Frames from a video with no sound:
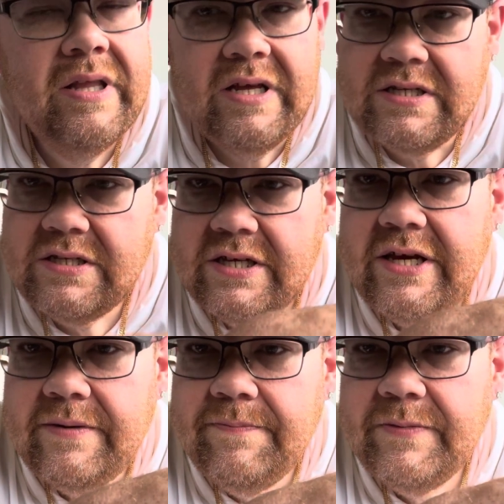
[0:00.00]
this is
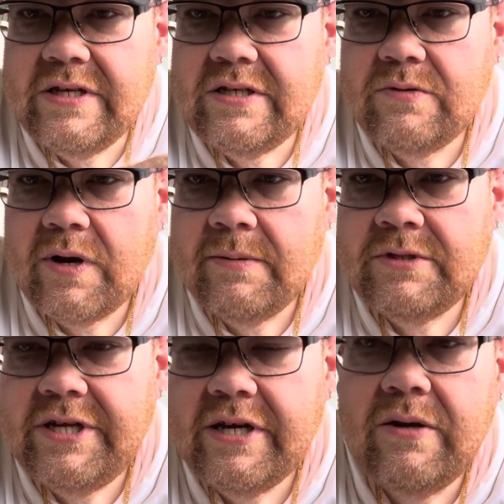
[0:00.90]
it. This is what I'm
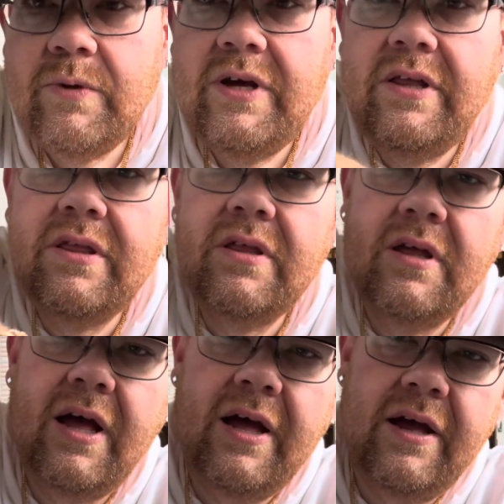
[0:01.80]
sticking with.
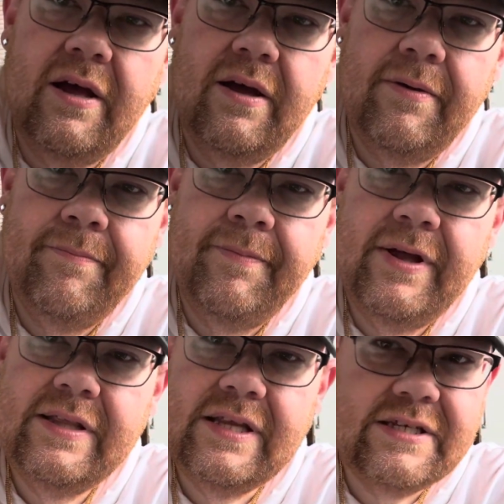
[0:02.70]

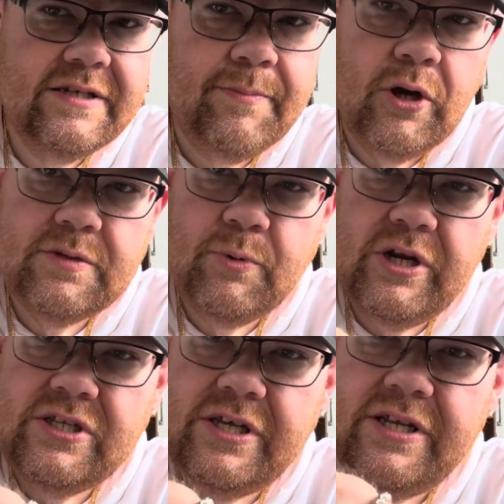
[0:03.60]
This is Mark's
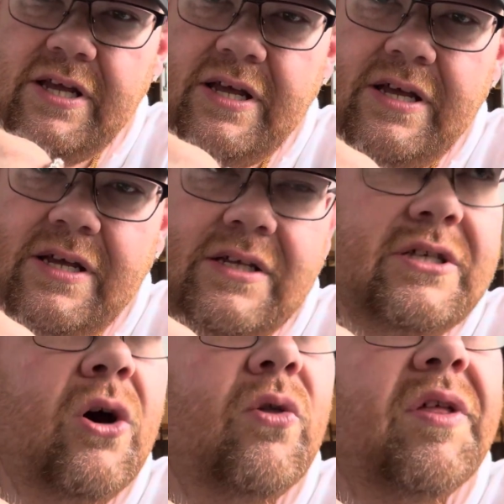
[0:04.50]
bracelet.
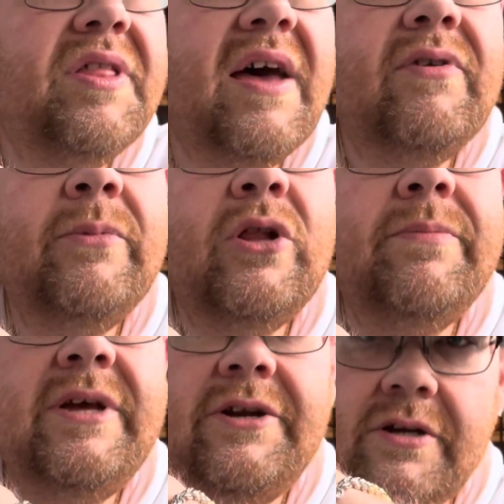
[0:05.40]
So the
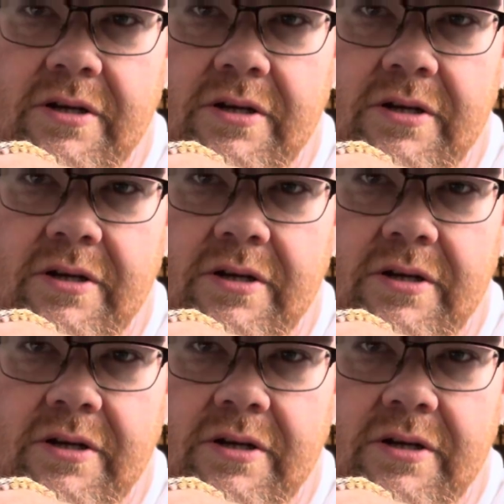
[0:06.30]
7mm